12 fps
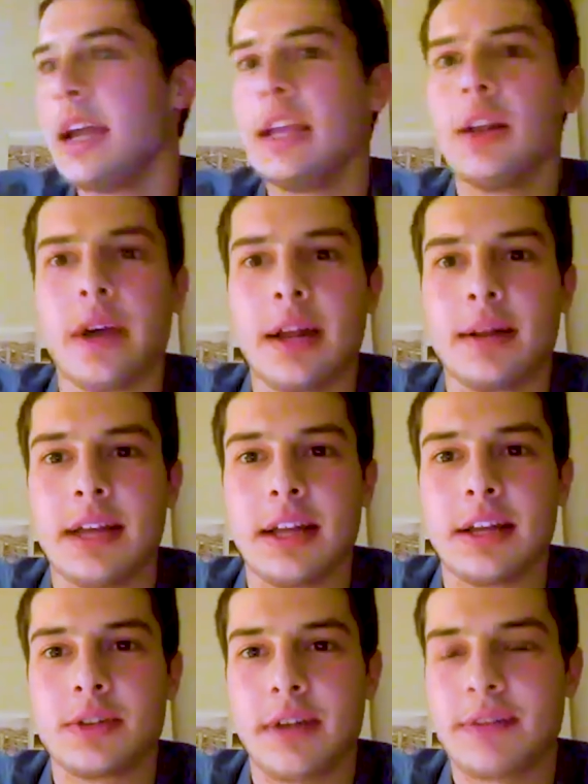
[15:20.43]
you know,
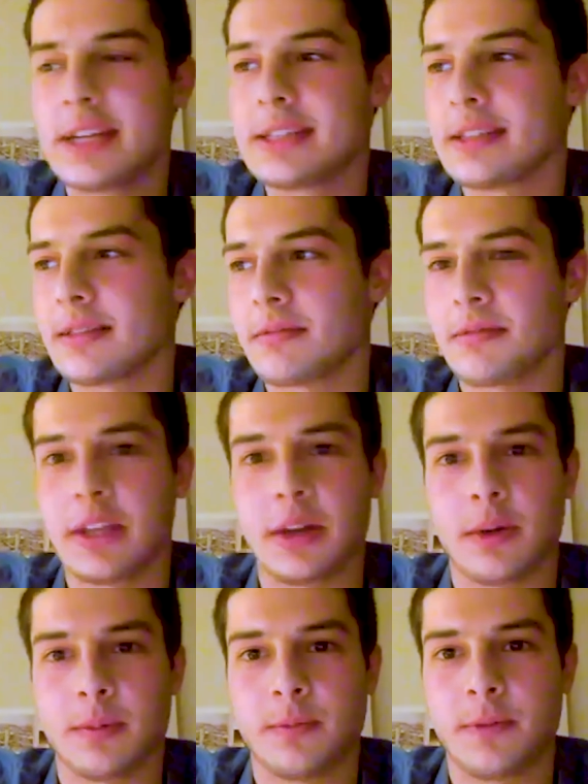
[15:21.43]
in a draft that isn't, you
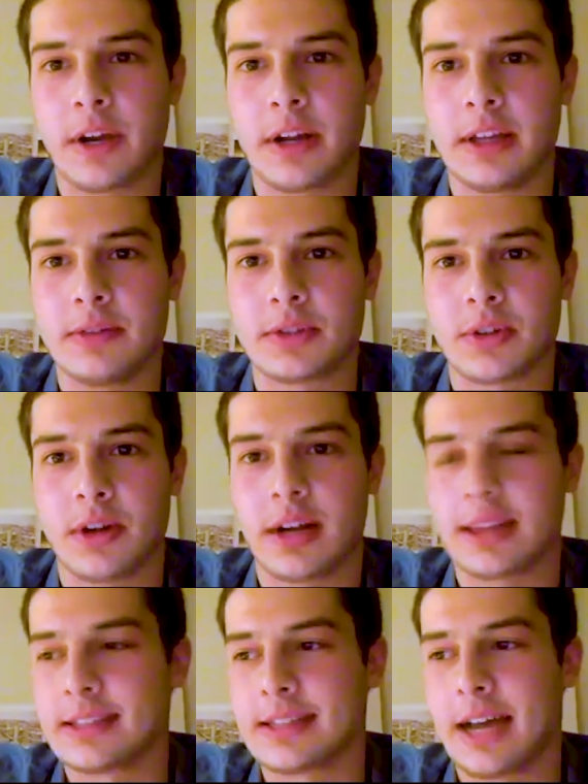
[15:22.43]
know, very
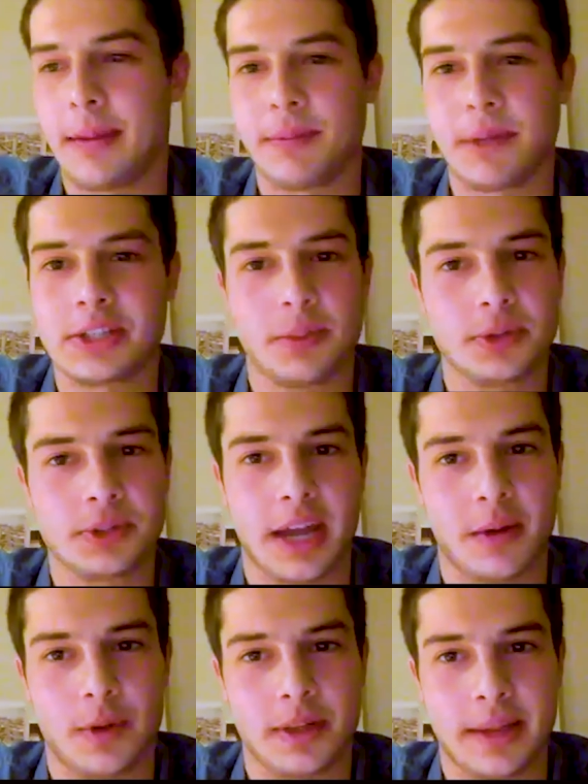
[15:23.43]
strong at the top, like someone's
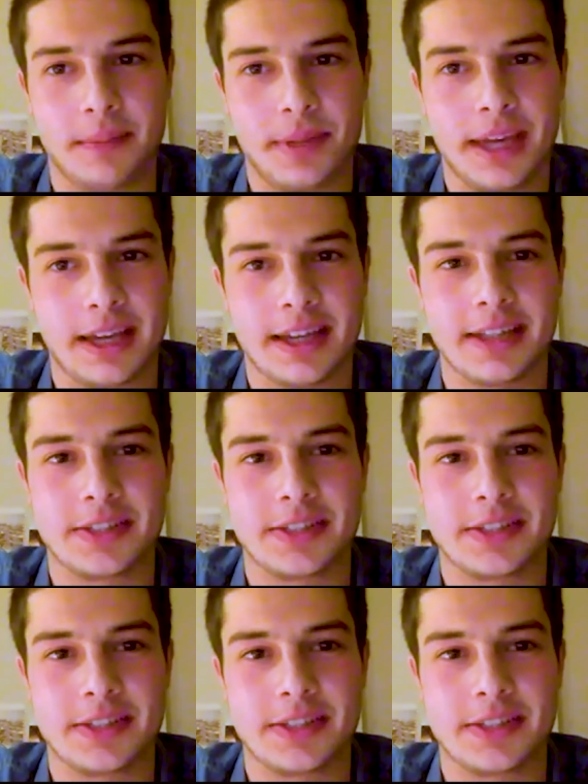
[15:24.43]
got to want that pick.